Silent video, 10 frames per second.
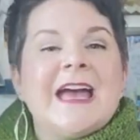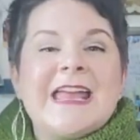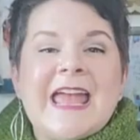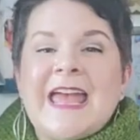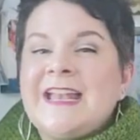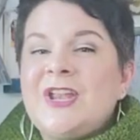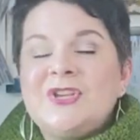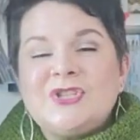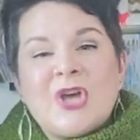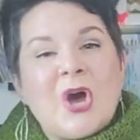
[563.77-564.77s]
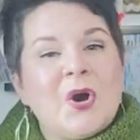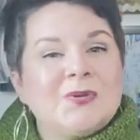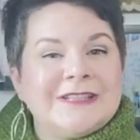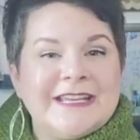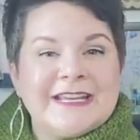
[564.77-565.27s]
Again,
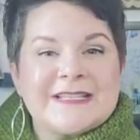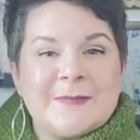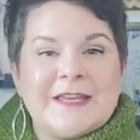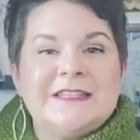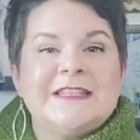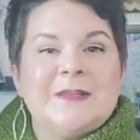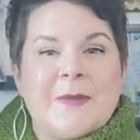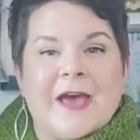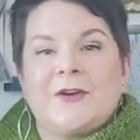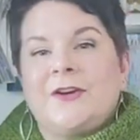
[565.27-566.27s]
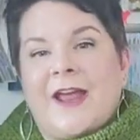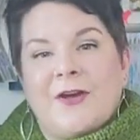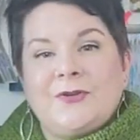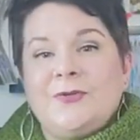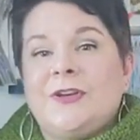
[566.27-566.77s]
totally explained in the pattern
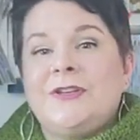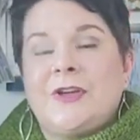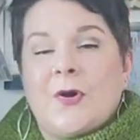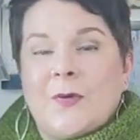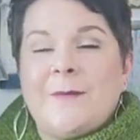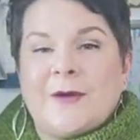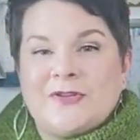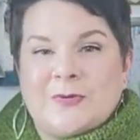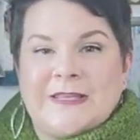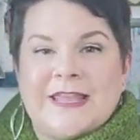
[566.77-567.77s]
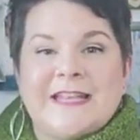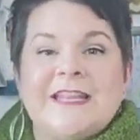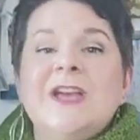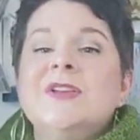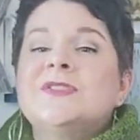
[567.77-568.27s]
how you can go about doing
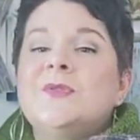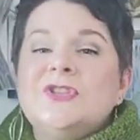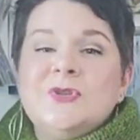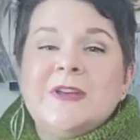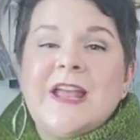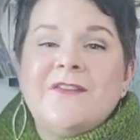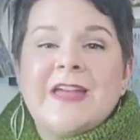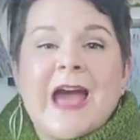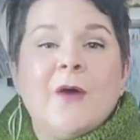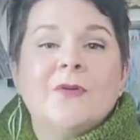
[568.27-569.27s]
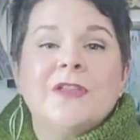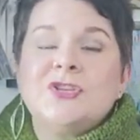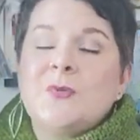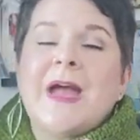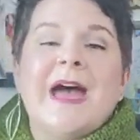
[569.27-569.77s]
that so that you can have a cowl
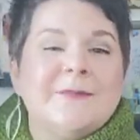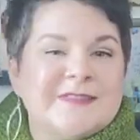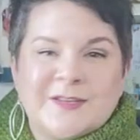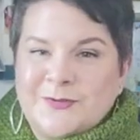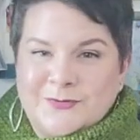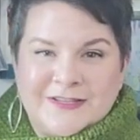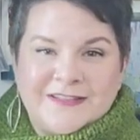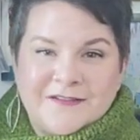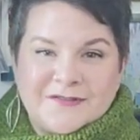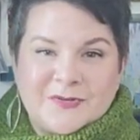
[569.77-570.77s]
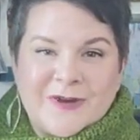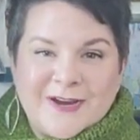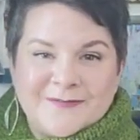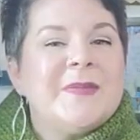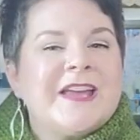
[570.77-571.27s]
that you absolutely love to
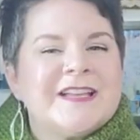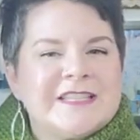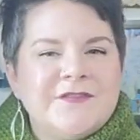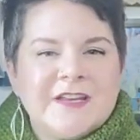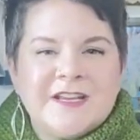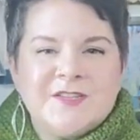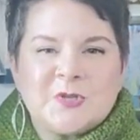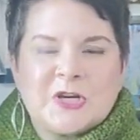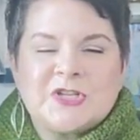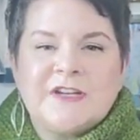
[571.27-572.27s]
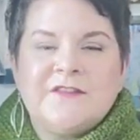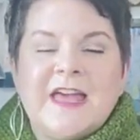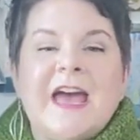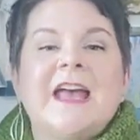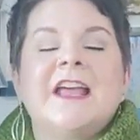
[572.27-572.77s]
wear. Because of the construction of the
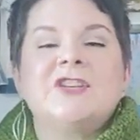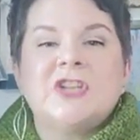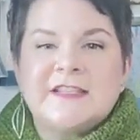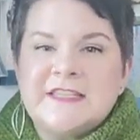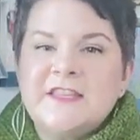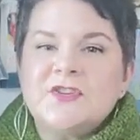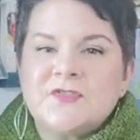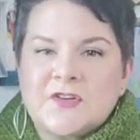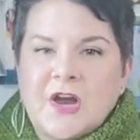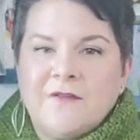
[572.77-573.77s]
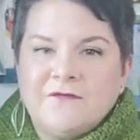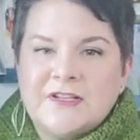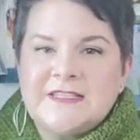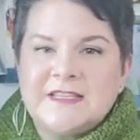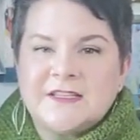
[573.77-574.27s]
hat, adjusting the
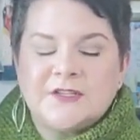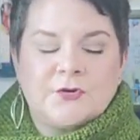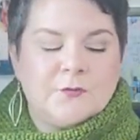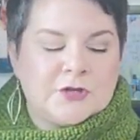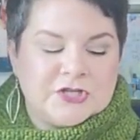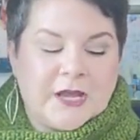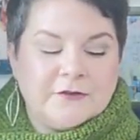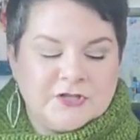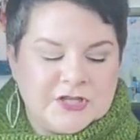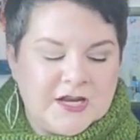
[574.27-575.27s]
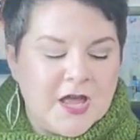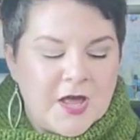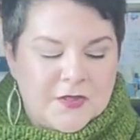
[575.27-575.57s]
circumference is a little more challenging.